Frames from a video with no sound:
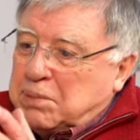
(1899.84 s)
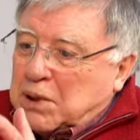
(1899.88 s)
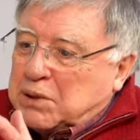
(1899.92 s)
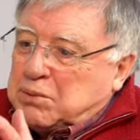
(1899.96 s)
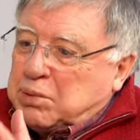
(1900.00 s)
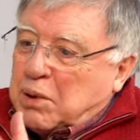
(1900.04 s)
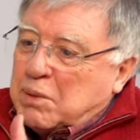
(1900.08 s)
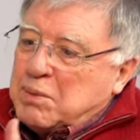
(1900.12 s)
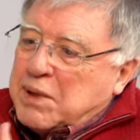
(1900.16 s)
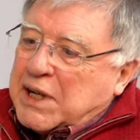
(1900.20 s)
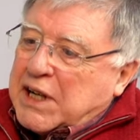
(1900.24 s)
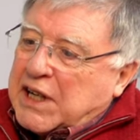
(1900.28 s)

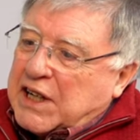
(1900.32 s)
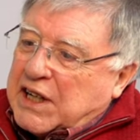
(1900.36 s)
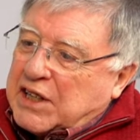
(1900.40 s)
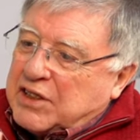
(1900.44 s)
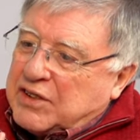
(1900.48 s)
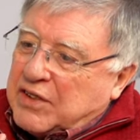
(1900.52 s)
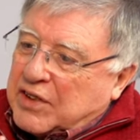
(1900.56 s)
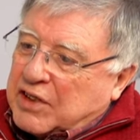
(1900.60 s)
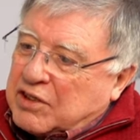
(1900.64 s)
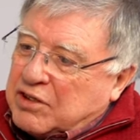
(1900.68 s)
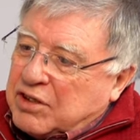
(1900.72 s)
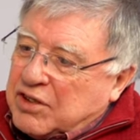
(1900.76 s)
But when we get
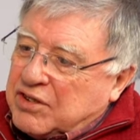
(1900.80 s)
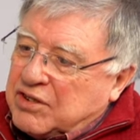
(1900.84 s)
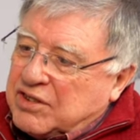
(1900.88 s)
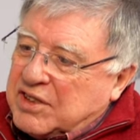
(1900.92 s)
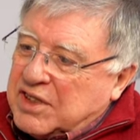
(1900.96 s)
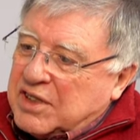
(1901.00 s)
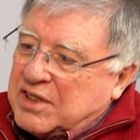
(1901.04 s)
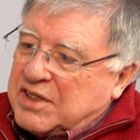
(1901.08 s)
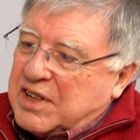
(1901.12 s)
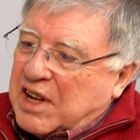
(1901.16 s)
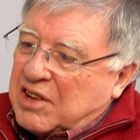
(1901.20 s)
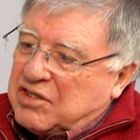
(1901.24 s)
into the
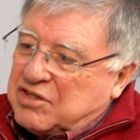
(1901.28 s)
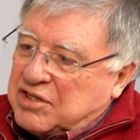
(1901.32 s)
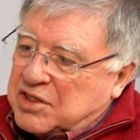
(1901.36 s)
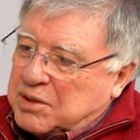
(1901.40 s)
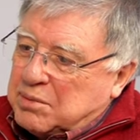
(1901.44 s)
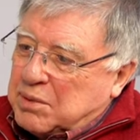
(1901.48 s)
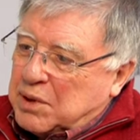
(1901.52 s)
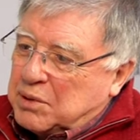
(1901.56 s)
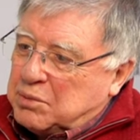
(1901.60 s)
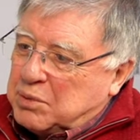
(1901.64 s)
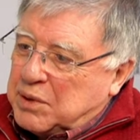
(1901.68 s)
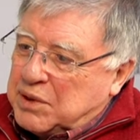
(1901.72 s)
Christian
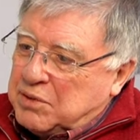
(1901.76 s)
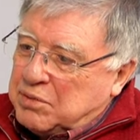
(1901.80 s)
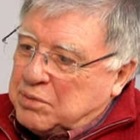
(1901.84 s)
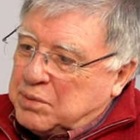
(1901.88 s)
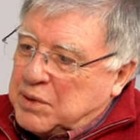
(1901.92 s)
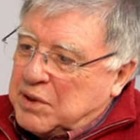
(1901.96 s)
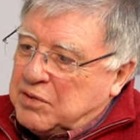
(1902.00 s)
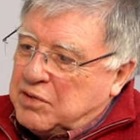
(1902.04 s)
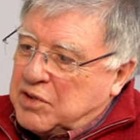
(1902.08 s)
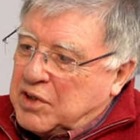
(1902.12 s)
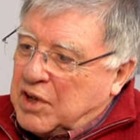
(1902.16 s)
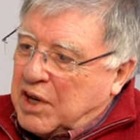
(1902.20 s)
Testament, we,
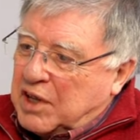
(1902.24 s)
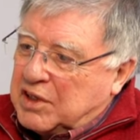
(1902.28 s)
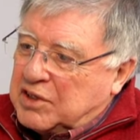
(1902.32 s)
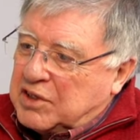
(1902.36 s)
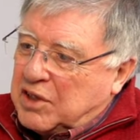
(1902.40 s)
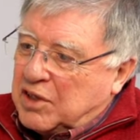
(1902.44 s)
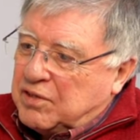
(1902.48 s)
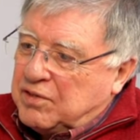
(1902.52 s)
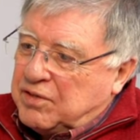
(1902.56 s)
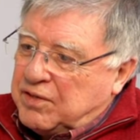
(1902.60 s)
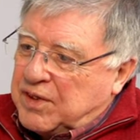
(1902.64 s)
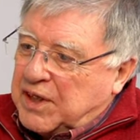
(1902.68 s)
we've
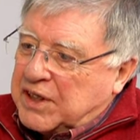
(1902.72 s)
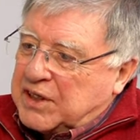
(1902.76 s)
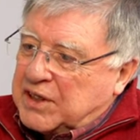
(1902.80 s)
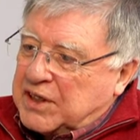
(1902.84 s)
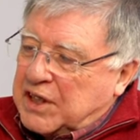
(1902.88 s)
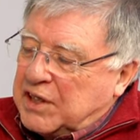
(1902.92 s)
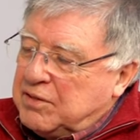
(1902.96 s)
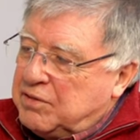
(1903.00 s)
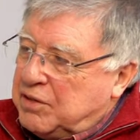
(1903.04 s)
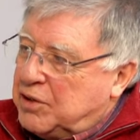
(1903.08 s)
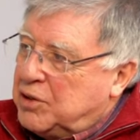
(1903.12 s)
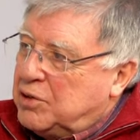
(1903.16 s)
got
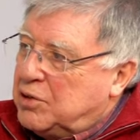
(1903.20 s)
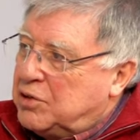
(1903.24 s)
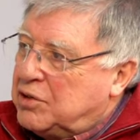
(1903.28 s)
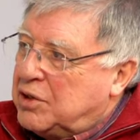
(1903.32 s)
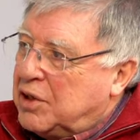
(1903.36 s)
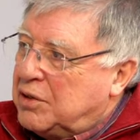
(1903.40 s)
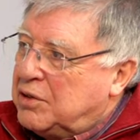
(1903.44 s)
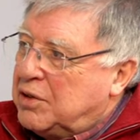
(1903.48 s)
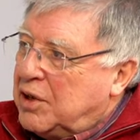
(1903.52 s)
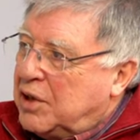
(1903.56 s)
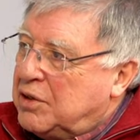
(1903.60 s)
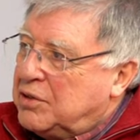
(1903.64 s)
conflicting
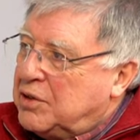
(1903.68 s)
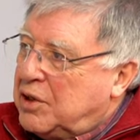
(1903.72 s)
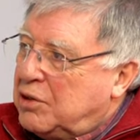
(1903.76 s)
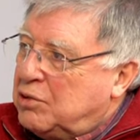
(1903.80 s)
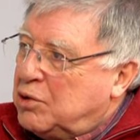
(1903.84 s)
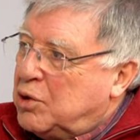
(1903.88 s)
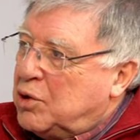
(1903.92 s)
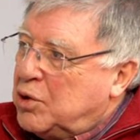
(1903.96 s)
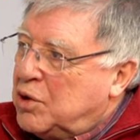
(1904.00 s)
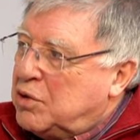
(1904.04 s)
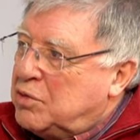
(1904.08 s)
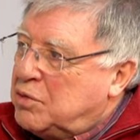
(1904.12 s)
views on, on
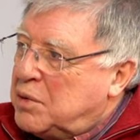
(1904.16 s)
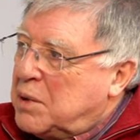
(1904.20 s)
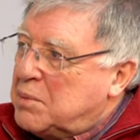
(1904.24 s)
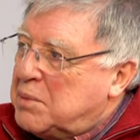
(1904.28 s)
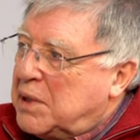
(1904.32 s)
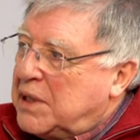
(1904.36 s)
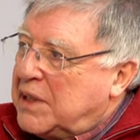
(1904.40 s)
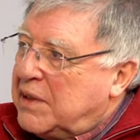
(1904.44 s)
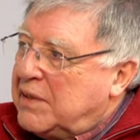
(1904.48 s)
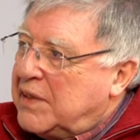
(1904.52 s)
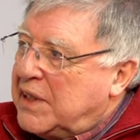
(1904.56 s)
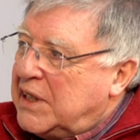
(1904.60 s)
the role of
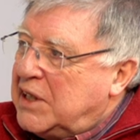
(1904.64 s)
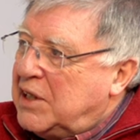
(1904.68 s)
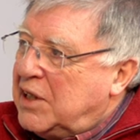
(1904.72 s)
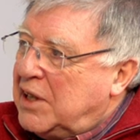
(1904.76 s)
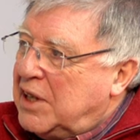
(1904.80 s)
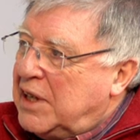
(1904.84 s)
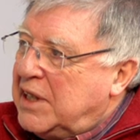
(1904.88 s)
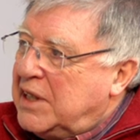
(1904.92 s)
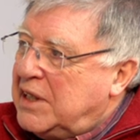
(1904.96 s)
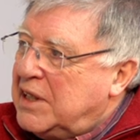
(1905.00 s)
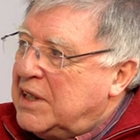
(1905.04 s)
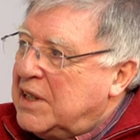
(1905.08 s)
women in the
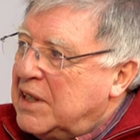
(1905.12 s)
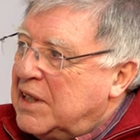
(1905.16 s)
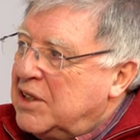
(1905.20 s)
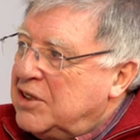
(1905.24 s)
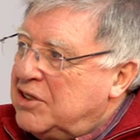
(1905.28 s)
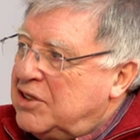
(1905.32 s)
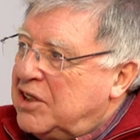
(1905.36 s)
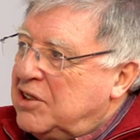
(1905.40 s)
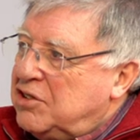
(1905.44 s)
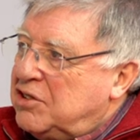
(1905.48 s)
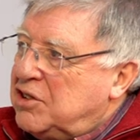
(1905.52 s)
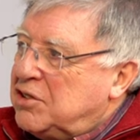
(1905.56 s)
early
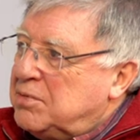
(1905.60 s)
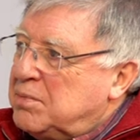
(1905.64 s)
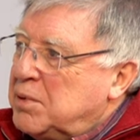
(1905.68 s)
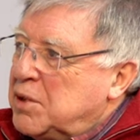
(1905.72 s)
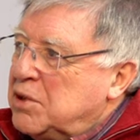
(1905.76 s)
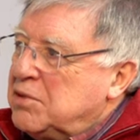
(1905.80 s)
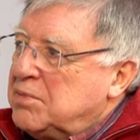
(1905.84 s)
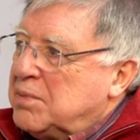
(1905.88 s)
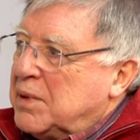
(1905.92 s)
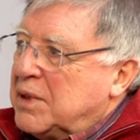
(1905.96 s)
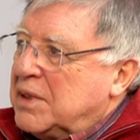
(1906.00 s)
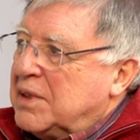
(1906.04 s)
Jesus
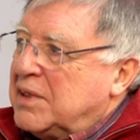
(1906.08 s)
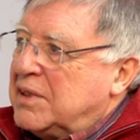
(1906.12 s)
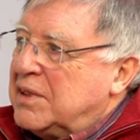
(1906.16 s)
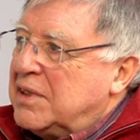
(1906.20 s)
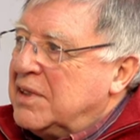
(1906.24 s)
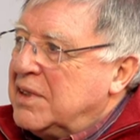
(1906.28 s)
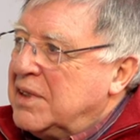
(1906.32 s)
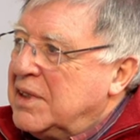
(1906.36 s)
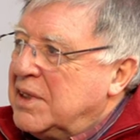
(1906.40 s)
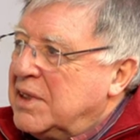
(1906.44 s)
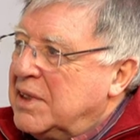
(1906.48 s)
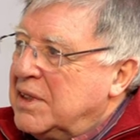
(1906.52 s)
movement,
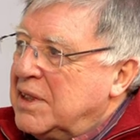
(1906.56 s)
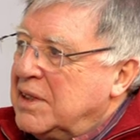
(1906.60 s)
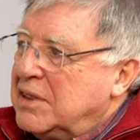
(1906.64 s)
yeah.